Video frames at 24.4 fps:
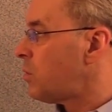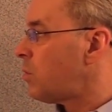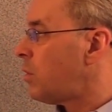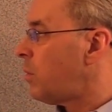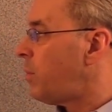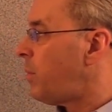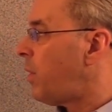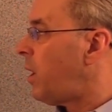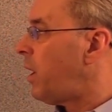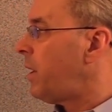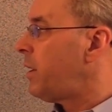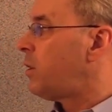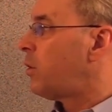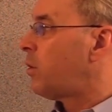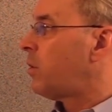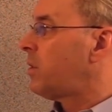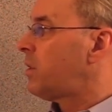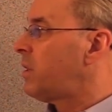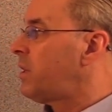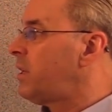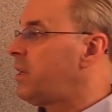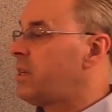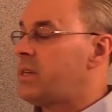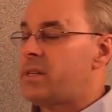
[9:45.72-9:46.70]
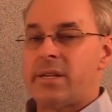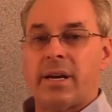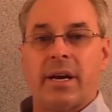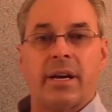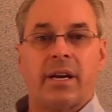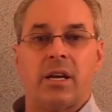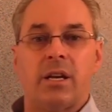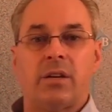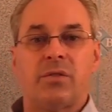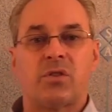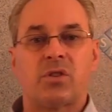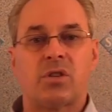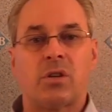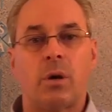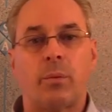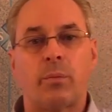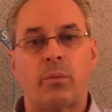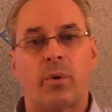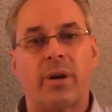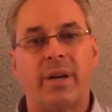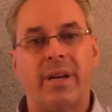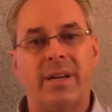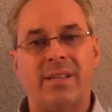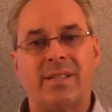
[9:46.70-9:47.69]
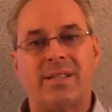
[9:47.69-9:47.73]
reminder, the executive
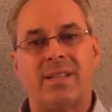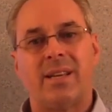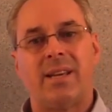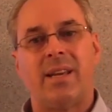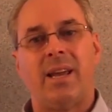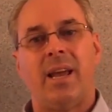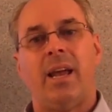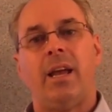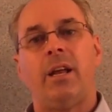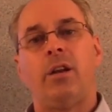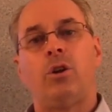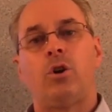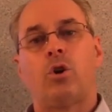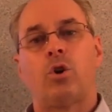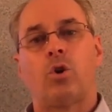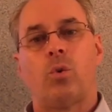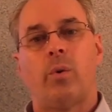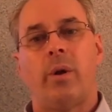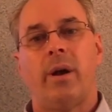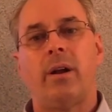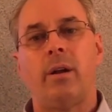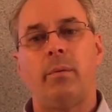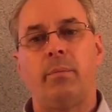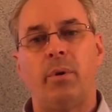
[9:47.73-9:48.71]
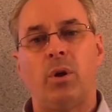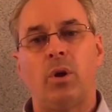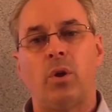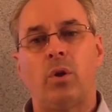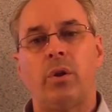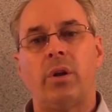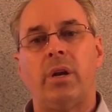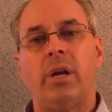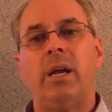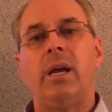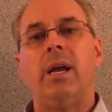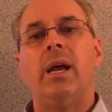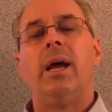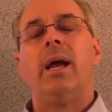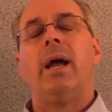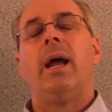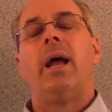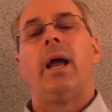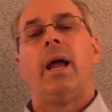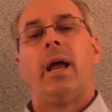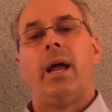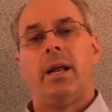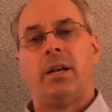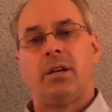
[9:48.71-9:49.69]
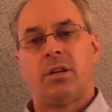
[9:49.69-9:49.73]
summary is to gain credibility
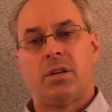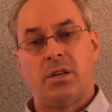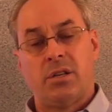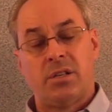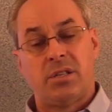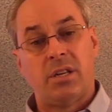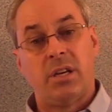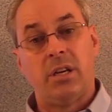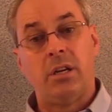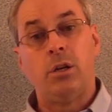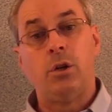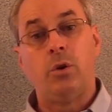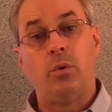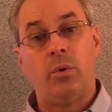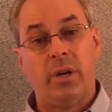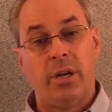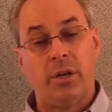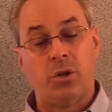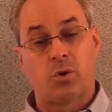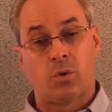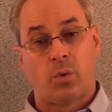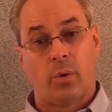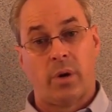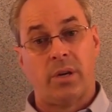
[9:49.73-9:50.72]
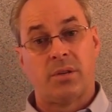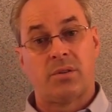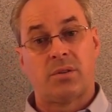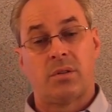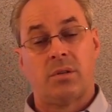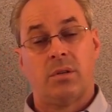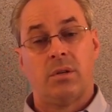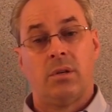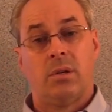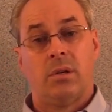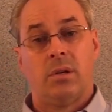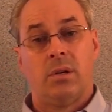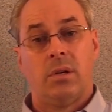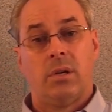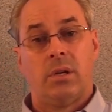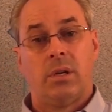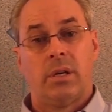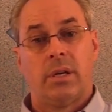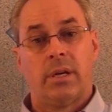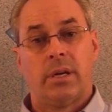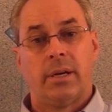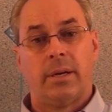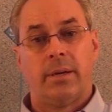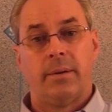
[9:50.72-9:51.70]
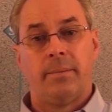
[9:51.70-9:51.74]
and continued interest.
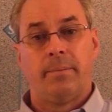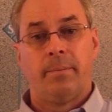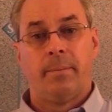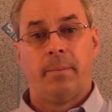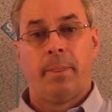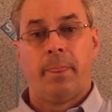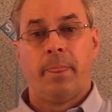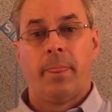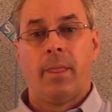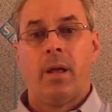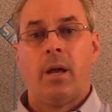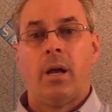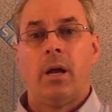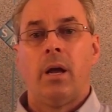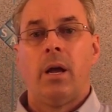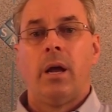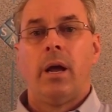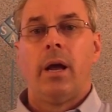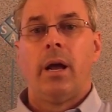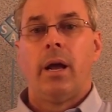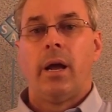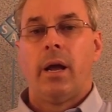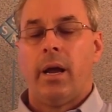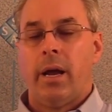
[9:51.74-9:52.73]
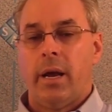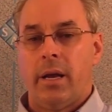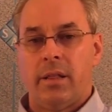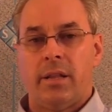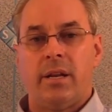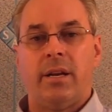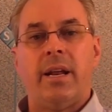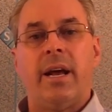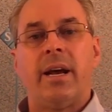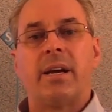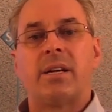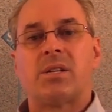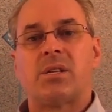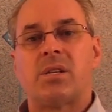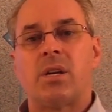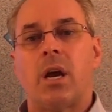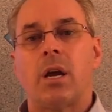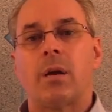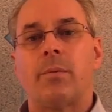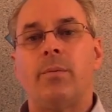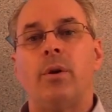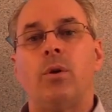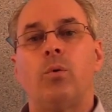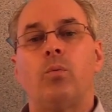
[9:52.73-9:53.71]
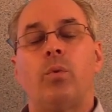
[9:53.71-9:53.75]
Okay? In the next
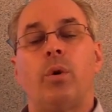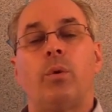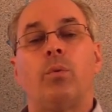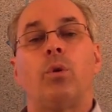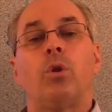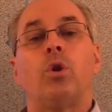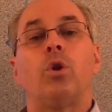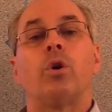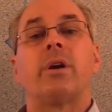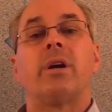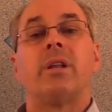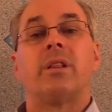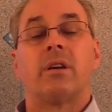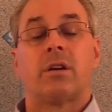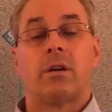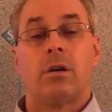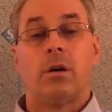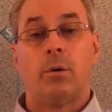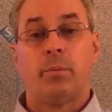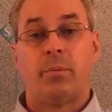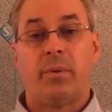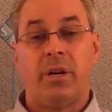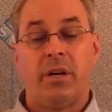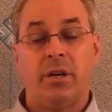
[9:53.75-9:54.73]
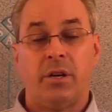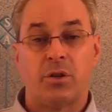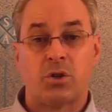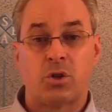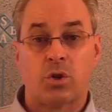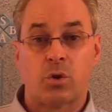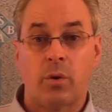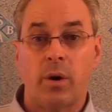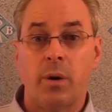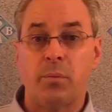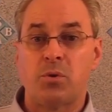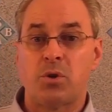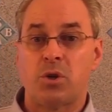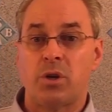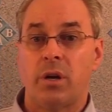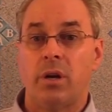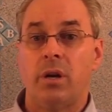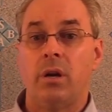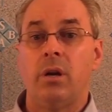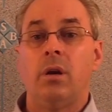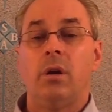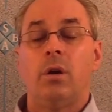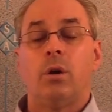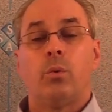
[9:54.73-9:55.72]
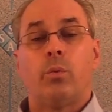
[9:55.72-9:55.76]
segment, we will look at the company
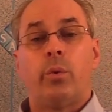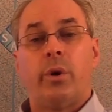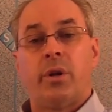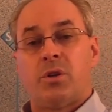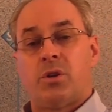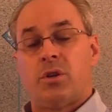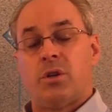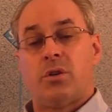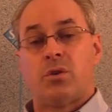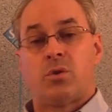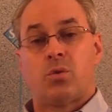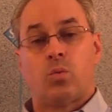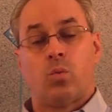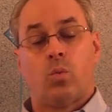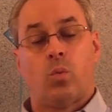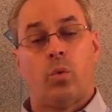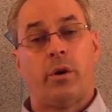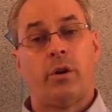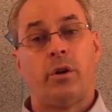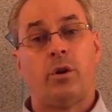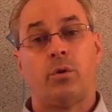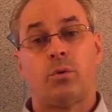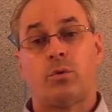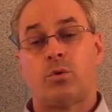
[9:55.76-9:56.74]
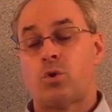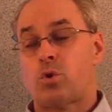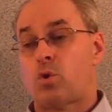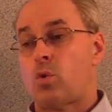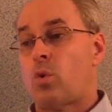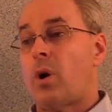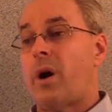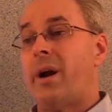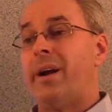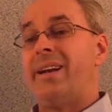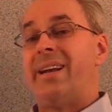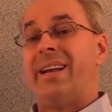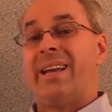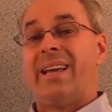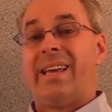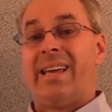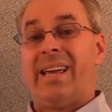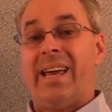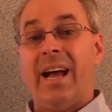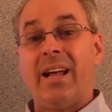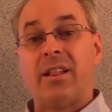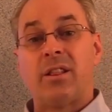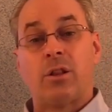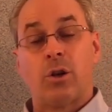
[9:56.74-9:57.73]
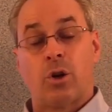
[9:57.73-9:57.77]
description, which is what you're trying to
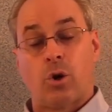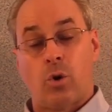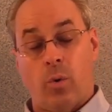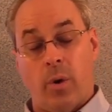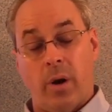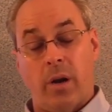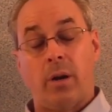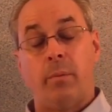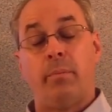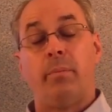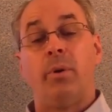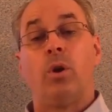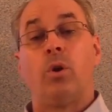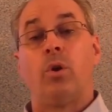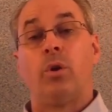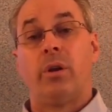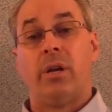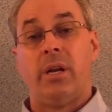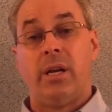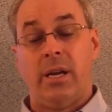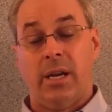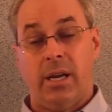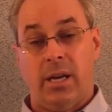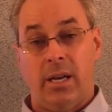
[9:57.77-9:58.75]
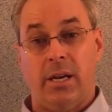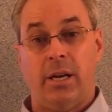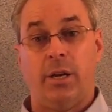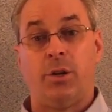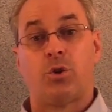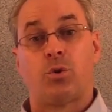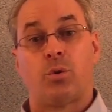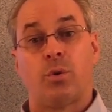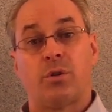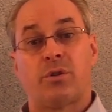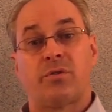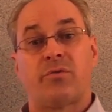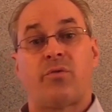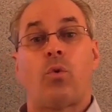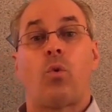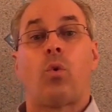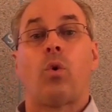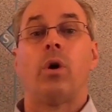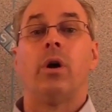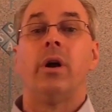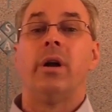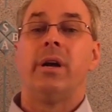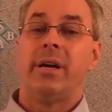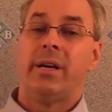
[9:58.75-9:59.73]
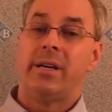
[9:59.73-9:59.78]
get the credibility and interest
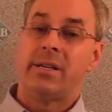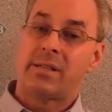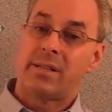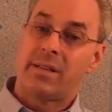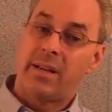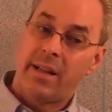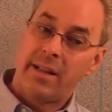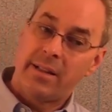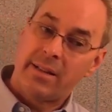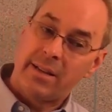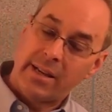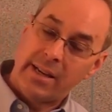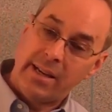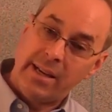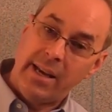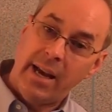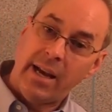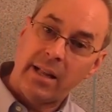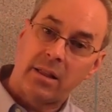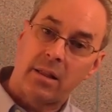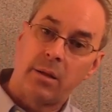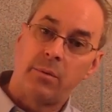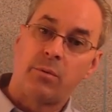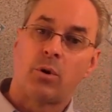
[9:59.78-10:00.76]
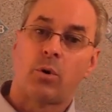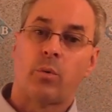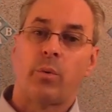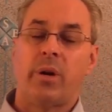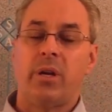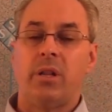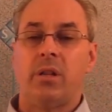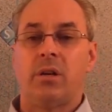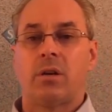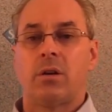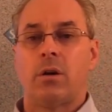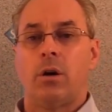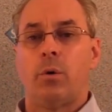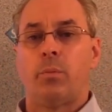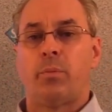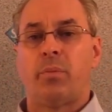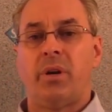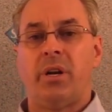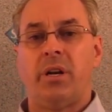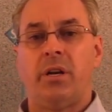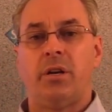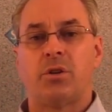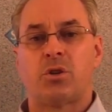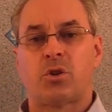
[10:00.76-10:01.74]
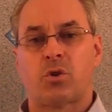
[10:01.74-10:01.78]
for, is then to get them to read the
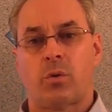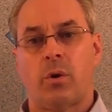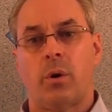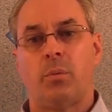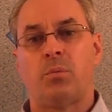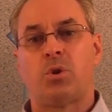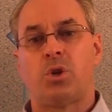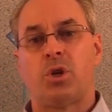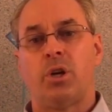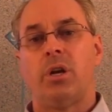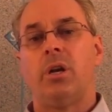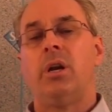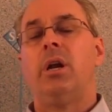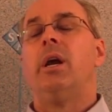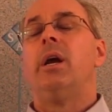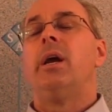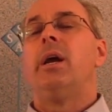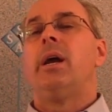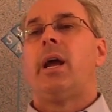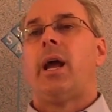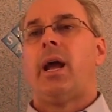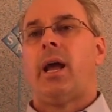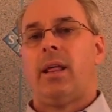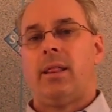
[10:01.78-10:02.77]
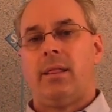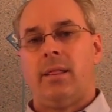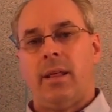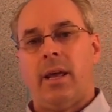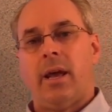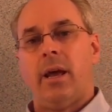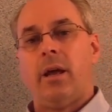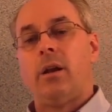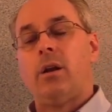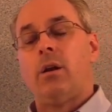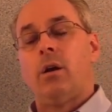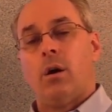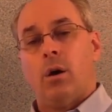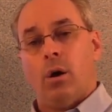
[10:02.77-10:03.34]
company description, and then